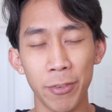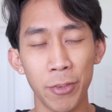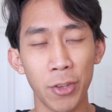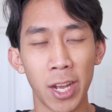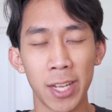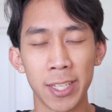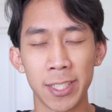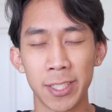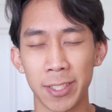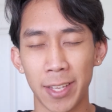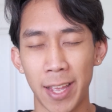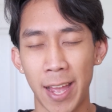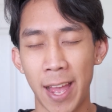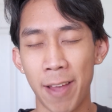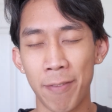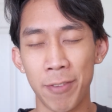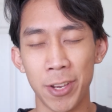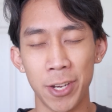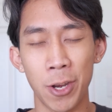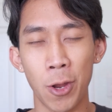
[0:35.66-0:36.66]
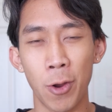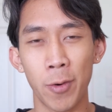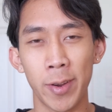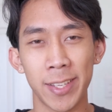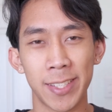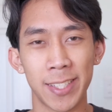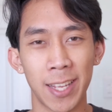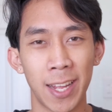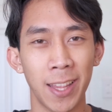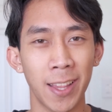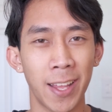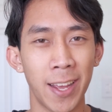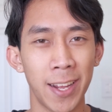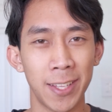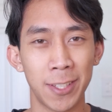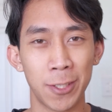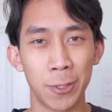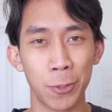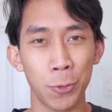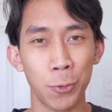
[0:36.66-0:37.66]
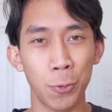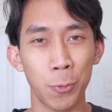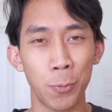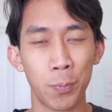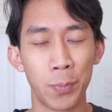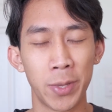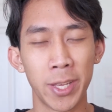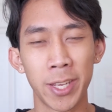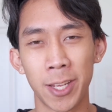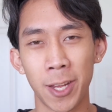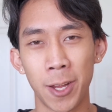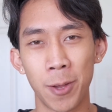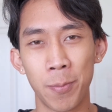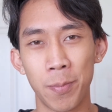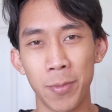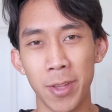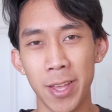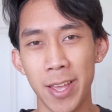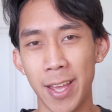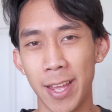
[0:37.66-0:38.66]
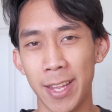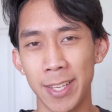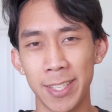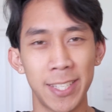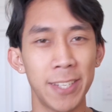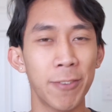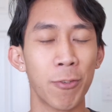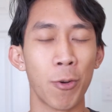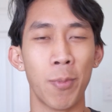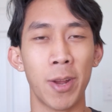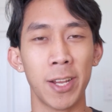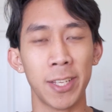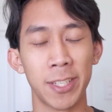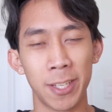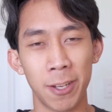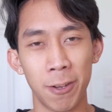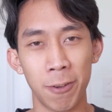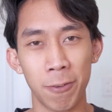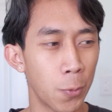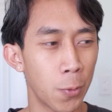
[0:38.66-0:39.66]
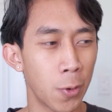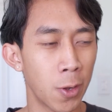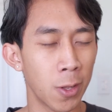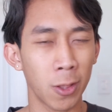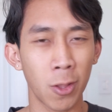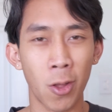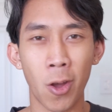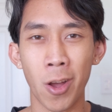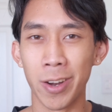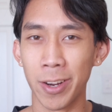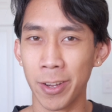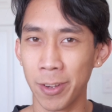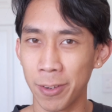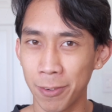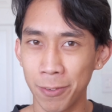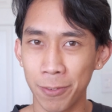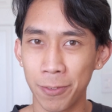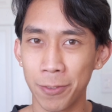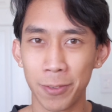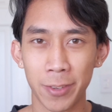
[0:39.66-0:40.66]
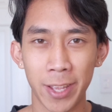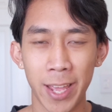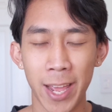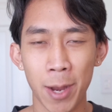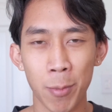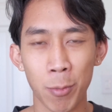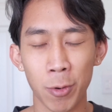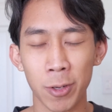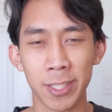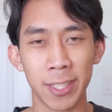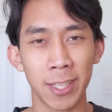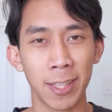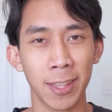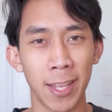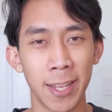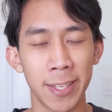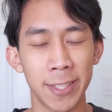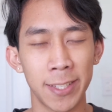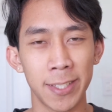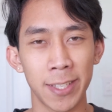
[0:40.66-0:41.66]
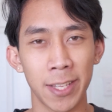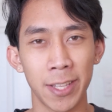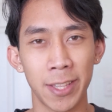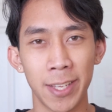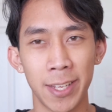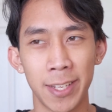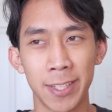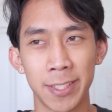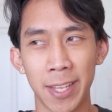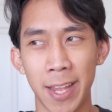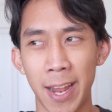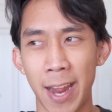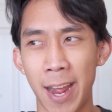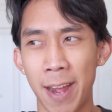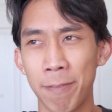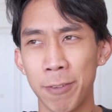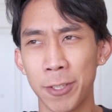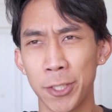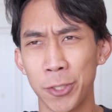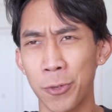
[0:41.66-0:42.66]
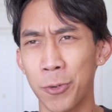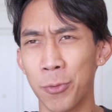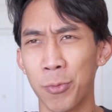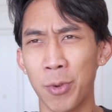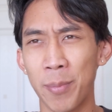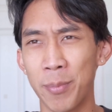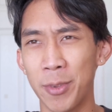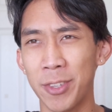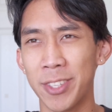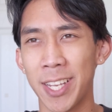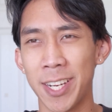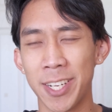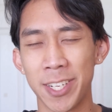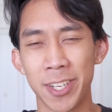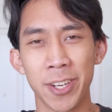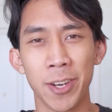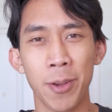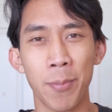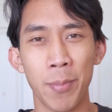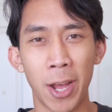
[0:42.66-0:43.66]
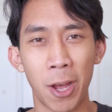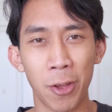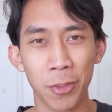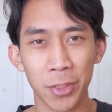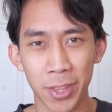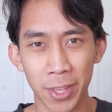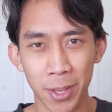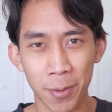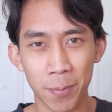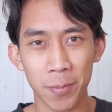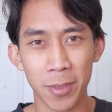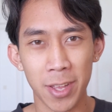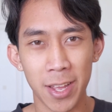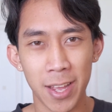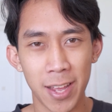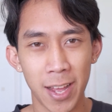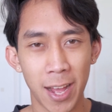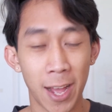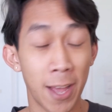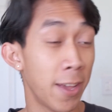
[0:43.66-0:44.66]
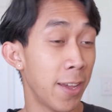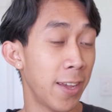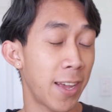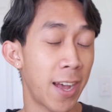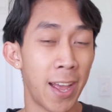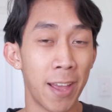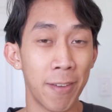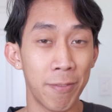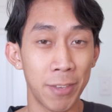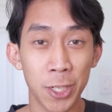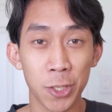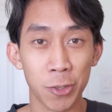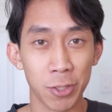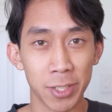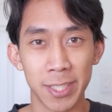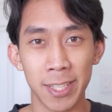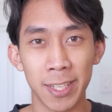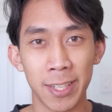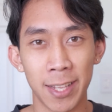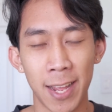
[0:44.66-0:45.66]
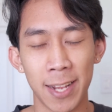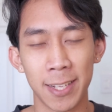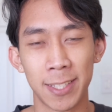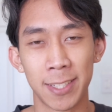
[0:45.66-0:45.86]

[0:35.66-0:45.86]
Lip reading: you guys haven't noticed, I like to pick up and see for myself a lot of cameras and lenses and things that have a certain reputation about them. I have interest in that